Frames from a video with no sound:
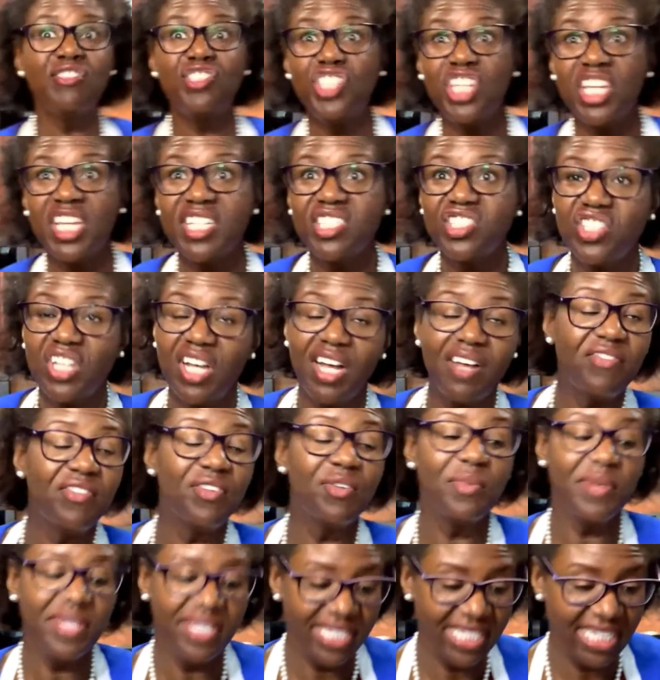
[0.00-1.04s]
chicken chaffle
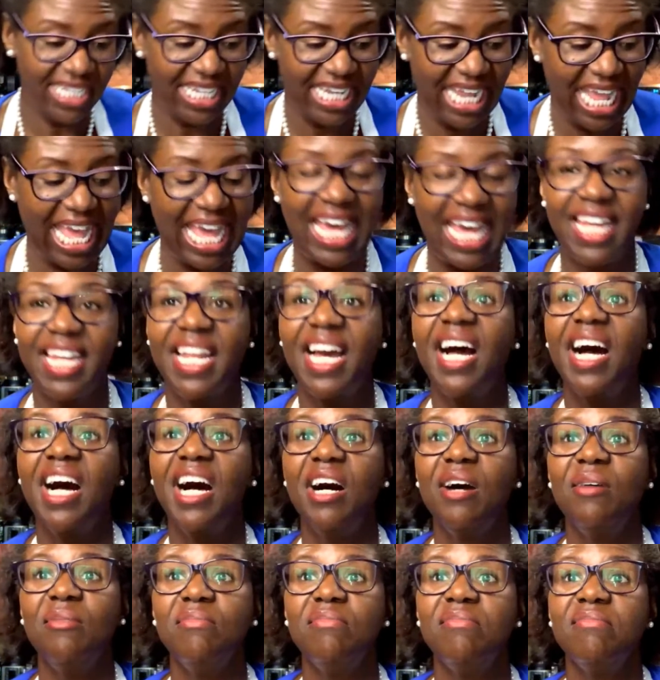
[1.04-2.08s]
we did had I